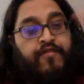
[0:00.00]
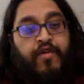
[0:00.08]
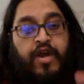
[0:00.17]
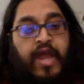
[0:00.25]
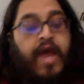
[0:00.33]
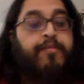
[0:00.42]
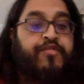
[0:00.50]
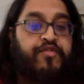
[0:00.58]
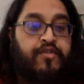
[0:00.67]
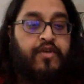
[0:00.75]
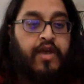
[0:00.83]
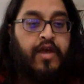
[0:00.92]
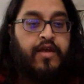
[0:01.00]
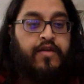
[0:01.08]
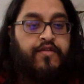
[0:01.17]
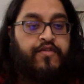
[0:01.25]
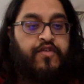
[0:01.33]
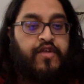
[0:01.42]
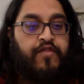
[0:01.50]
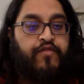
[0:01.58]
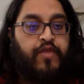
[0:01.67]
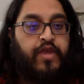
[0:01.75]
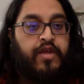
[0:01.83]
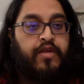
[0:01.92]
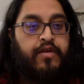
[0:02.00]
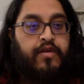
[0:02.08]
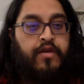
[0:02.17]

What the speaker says: of our gaps and see if we can